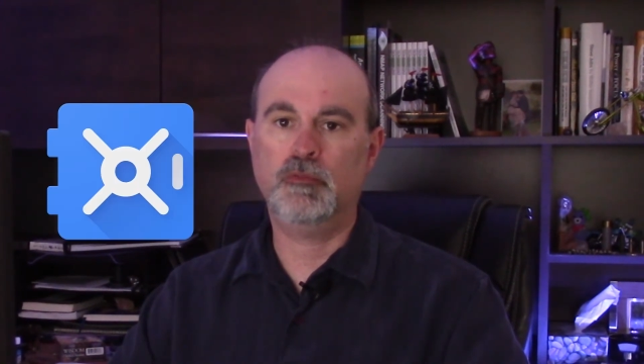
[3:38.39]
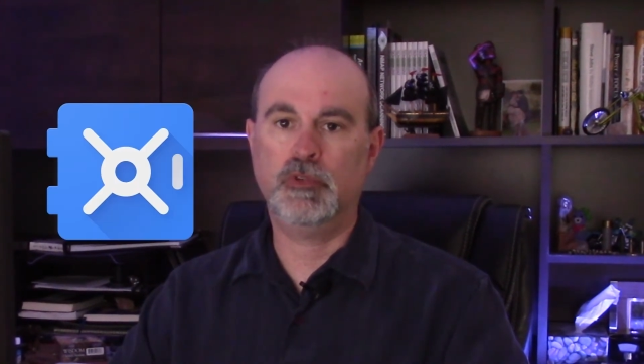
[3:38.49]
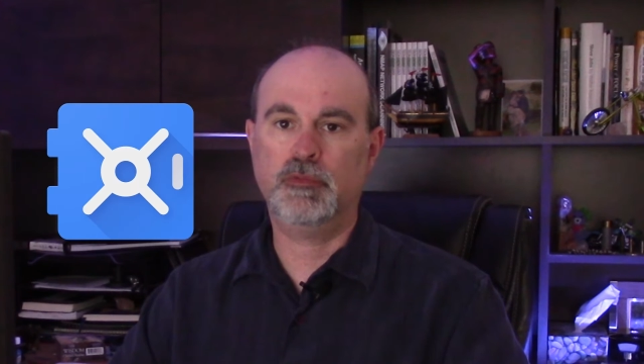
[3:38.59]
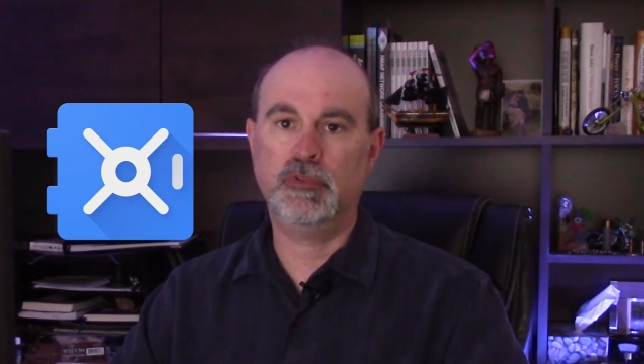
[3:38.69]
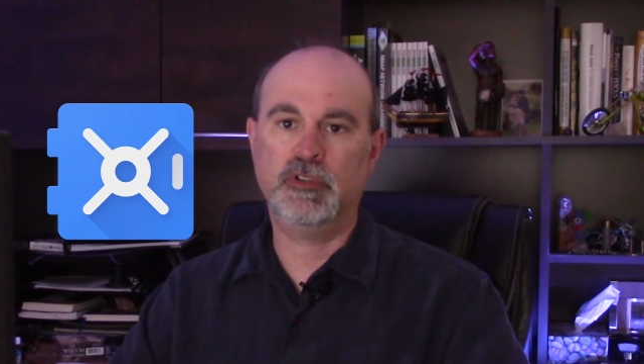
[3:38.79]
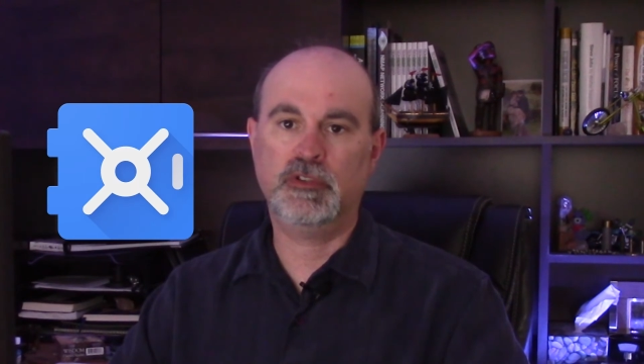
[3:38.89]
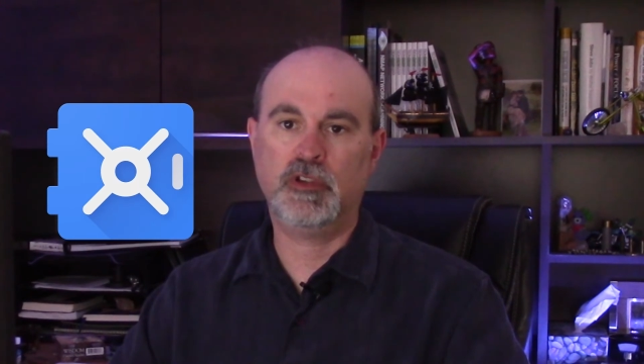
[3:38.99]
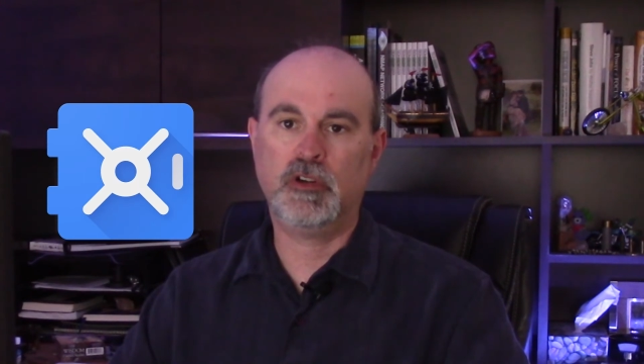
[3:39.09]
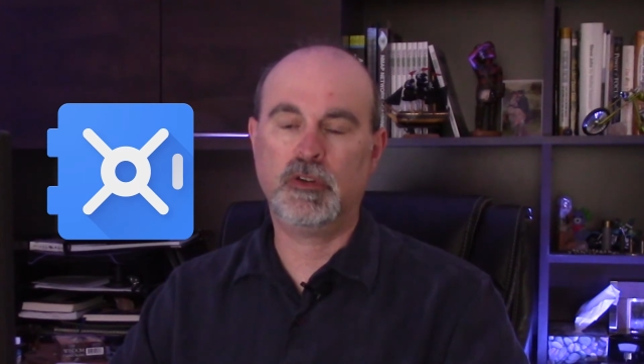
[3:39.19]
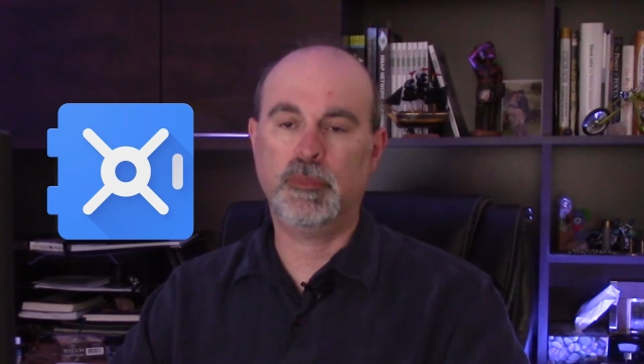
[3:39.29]
which we just
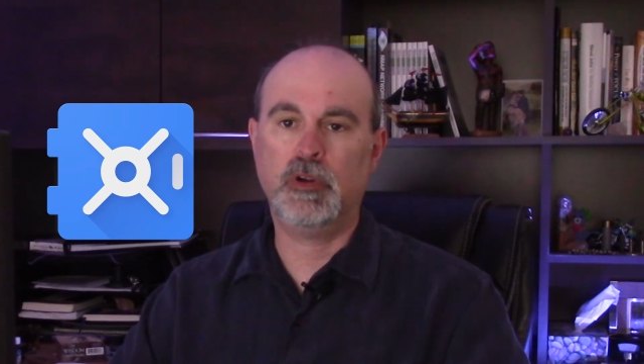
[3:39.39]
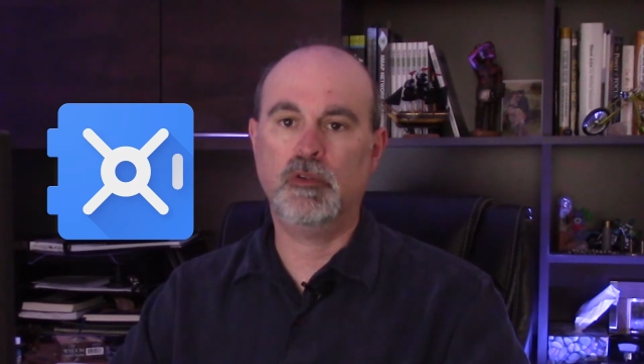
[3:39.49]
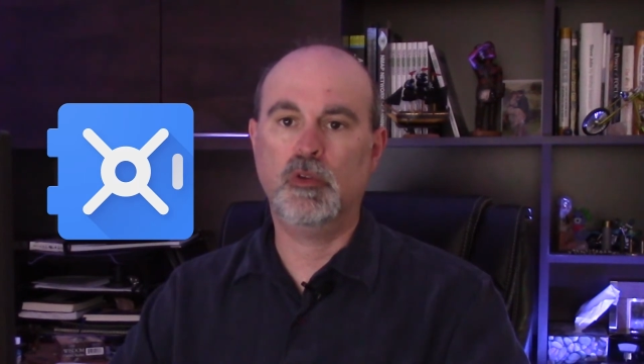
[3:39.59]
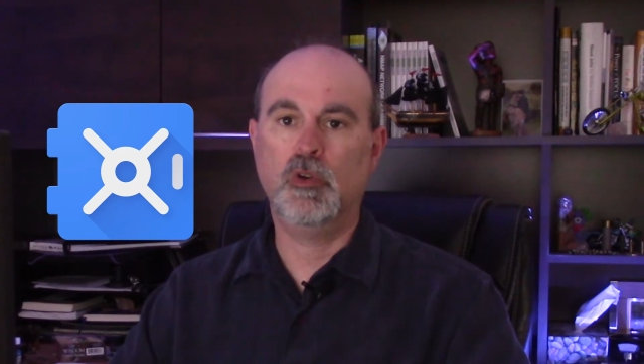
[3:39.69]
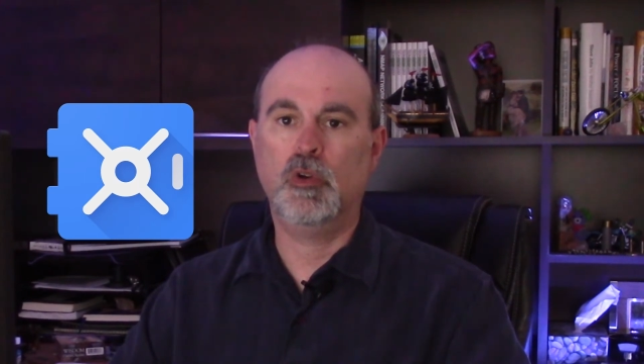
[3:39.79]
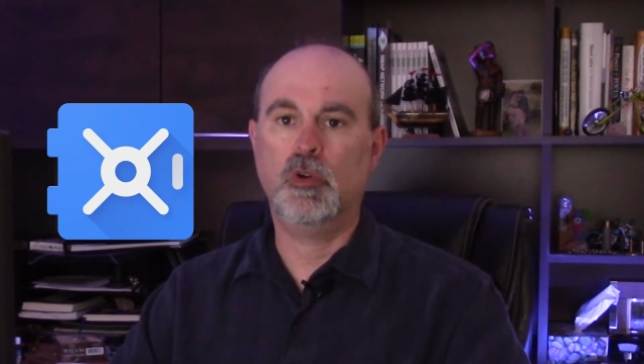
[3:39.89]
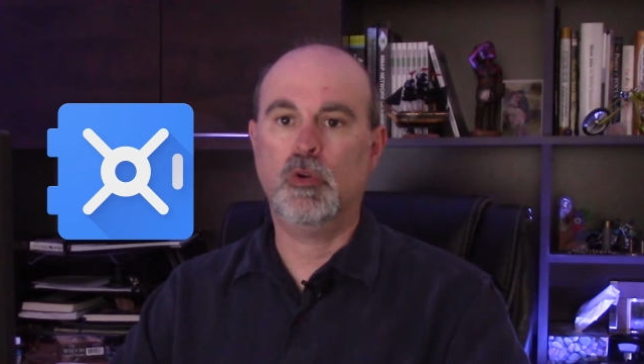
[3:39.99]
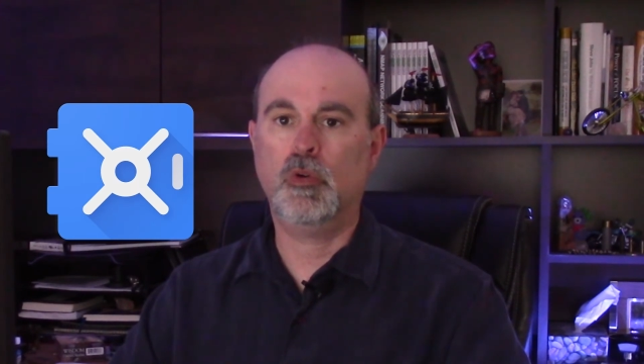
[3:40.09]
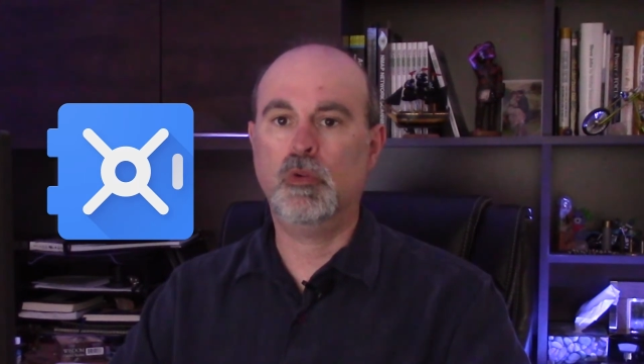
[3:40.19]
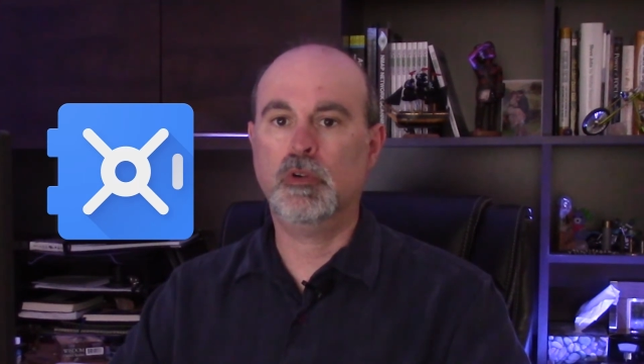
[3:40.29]
talked about,
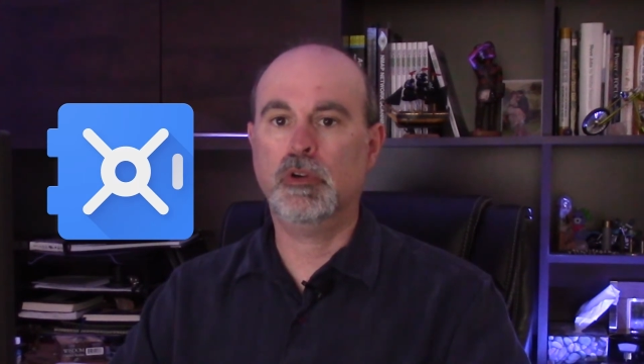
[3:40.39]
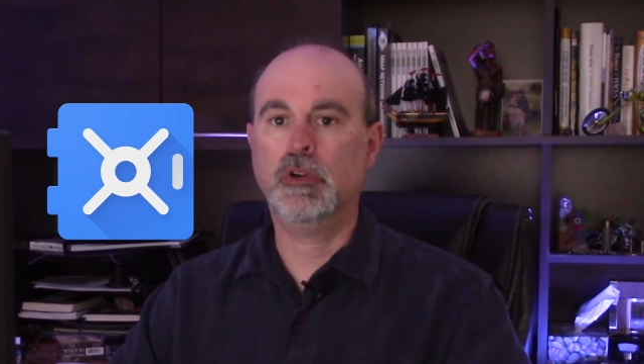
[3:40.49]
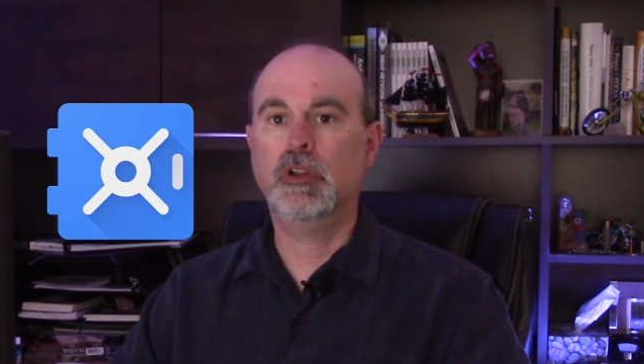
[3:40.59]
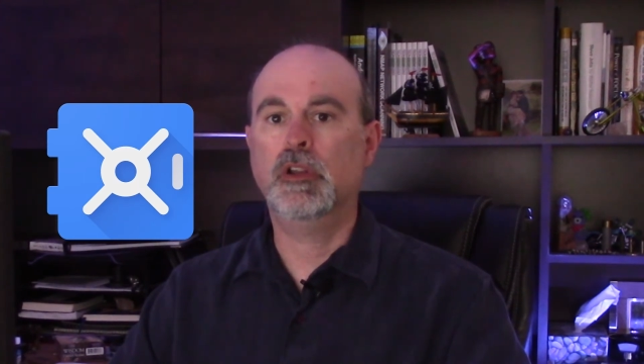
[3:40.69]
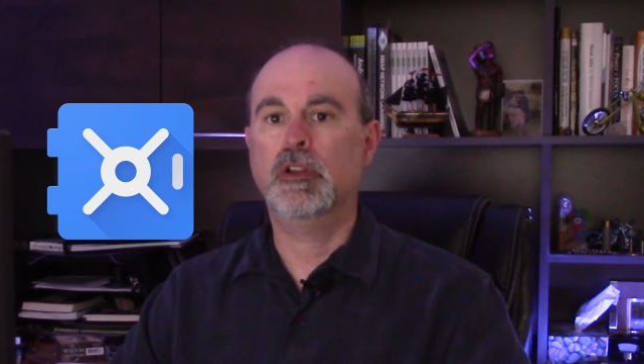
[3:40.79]
or